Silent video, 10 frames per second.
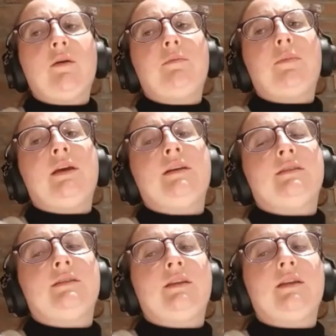is
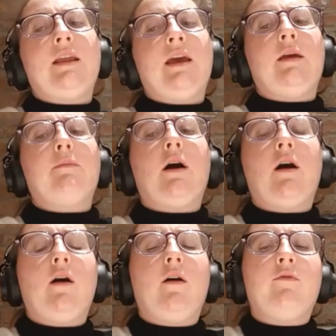the name
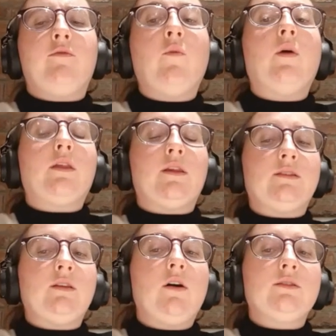of one of the
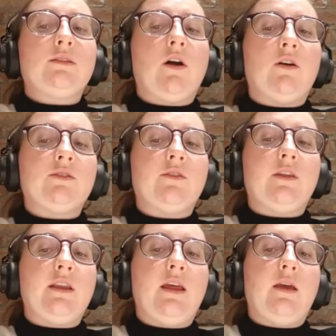songs and also the
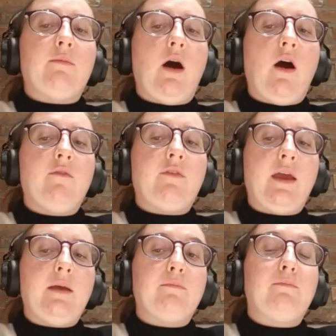name of a
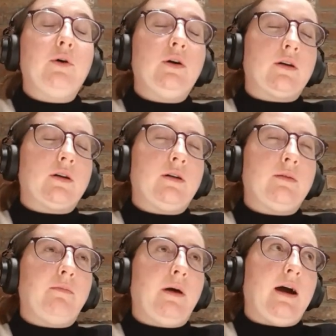book
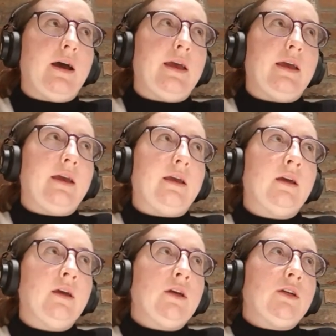by
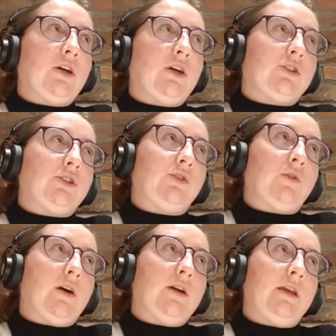Doctor
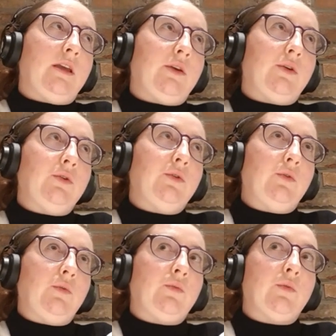Duarte,
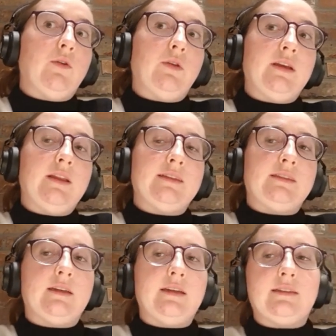who wrote it. It's a,
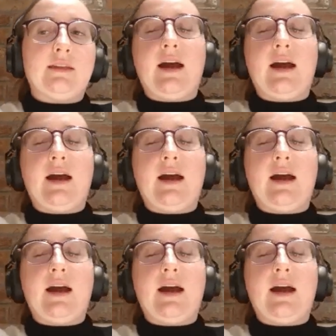it's a kind